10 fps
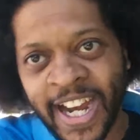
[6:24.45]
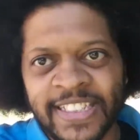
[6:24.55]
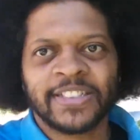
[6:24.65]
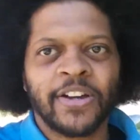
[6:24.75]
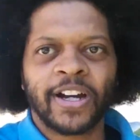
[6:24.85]
I'd
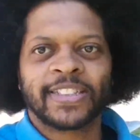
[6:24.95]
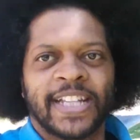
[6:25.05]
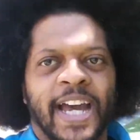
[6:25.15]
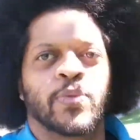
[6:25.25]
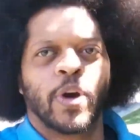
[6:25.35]
just go
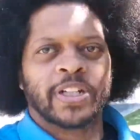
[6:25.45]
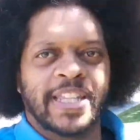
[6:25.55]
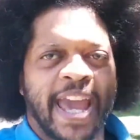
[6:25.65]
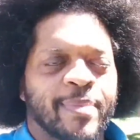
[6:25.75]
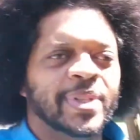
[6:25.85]
outside and walk
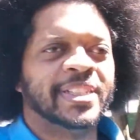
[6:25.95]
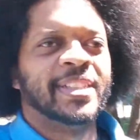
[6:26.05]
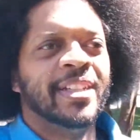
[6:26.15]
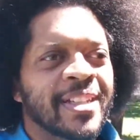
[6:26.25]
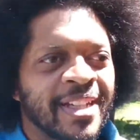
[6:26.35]
the campus.
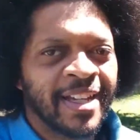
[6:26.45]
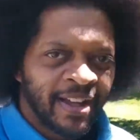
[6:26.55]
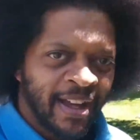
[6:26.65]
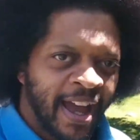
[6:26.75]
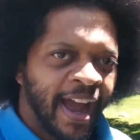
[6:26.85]

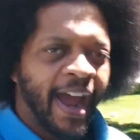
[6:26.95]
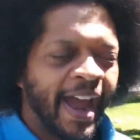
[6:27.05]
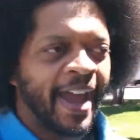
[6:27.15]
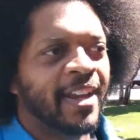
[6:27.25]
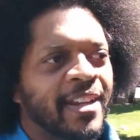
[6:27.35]

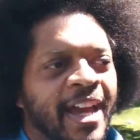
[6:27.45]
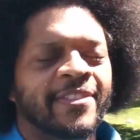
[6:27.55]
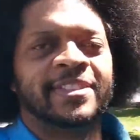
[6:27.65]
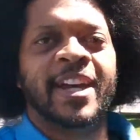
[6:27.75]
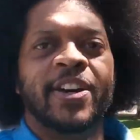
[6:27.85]
And I
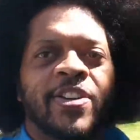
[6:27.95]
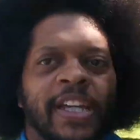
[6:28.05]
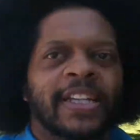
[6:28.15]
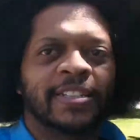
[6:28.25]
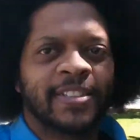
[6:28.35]
have to tell you,
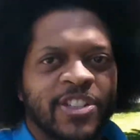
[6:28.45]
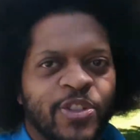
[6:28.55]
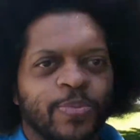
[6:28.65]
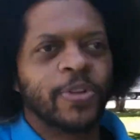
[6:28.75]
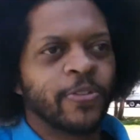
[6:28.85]
it is such
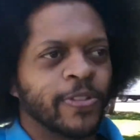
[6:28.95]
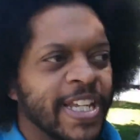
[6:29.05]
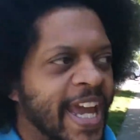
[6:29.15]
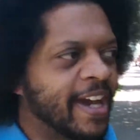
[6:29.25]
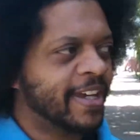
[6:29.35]
a beautiful
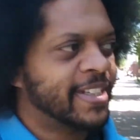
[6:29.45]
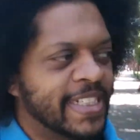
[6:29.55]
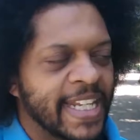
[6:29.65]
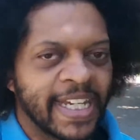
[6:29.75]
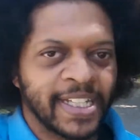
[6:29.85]
day out here
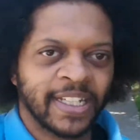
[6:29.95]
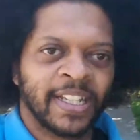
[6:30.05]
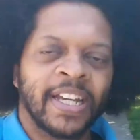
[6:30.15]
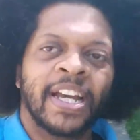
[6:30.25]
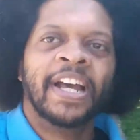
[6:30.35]
today
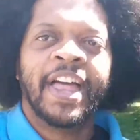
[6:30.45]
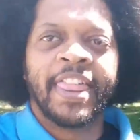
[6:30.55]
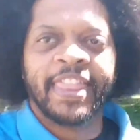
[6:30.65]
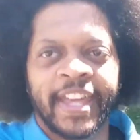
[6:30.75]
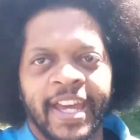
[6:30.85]

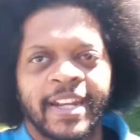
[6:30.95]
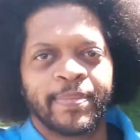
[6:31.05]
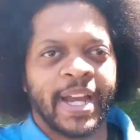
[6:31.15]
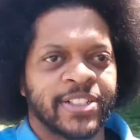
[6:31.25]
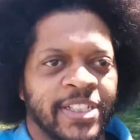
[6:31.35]
that I'm
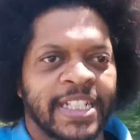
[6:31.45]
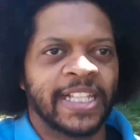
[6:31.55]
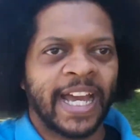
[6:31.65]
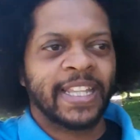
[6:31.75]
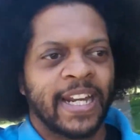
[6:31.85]
actually
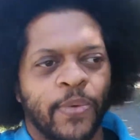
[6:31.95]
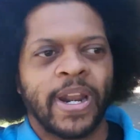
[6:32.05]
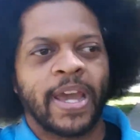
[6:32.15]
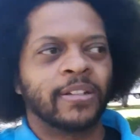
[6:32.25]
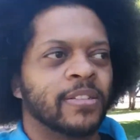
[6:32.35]
glad that I
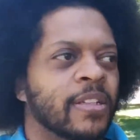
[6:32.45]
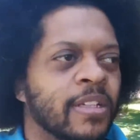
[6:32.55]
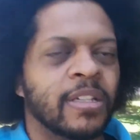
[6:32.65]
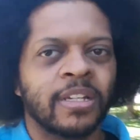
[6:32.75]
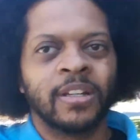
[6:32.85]
went out,
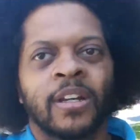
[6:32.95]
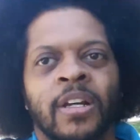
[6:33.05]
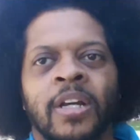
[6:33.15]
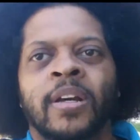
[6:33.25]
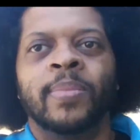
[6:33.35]

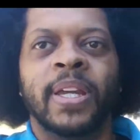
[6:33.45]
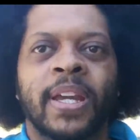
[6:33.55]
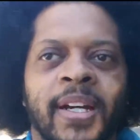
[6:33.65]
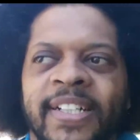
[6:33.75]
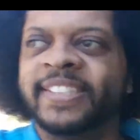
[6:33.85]

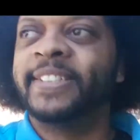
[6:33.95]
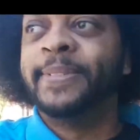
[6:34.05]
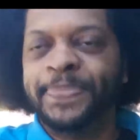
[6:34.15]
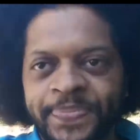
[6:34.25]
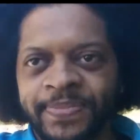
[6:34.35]
because
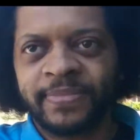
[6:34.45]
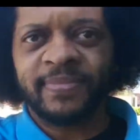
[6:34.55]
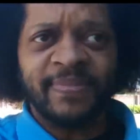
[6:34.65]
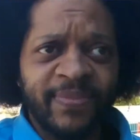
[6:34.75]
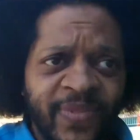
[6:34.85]

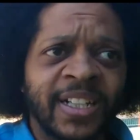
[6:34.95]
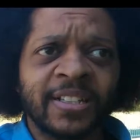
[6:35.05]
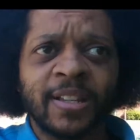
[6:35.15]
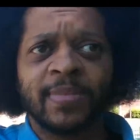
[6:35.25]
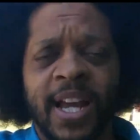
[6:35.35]

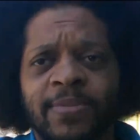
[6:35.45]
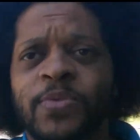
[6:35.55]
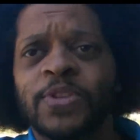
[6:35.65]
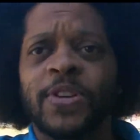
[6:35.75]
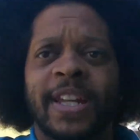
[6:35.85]
sometimes
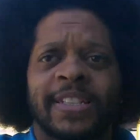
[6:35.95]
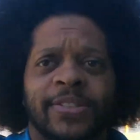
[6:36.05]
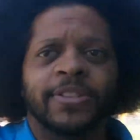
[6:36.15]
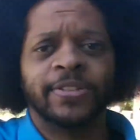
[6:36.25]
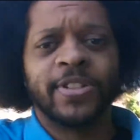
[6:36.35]
when you get into
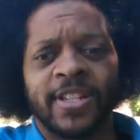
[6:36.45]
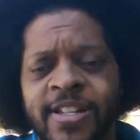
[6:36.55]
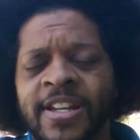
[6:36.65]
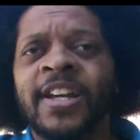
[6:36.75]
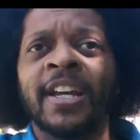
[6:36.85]
it, you just
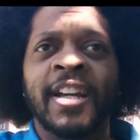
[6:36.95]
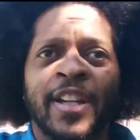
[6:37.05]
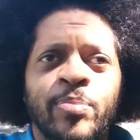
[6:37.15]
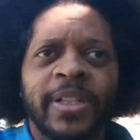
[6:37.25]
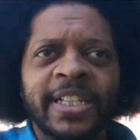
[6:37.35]

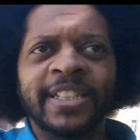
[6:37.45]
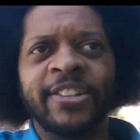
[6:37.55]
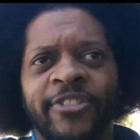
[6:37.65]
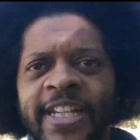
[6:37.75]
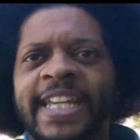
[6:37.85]
completely
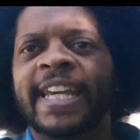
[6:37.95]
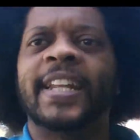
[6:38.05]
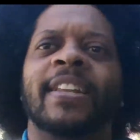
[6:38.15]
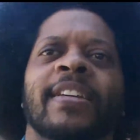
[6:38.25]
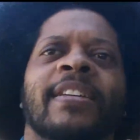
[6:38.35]
forget
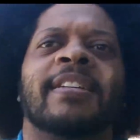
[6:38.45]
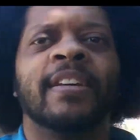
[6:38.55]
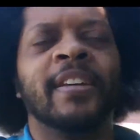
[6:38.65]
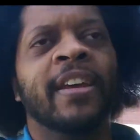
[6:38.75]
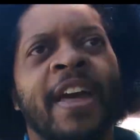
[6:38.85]

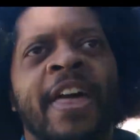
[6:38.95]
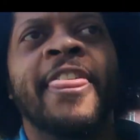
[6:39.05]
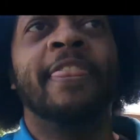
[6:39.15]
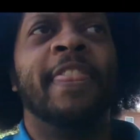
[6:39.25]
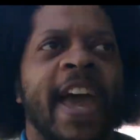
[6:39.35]

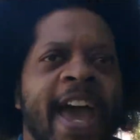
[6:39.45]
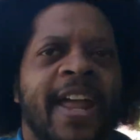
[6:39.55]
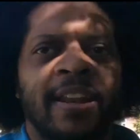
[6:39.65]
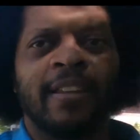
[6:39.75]
that,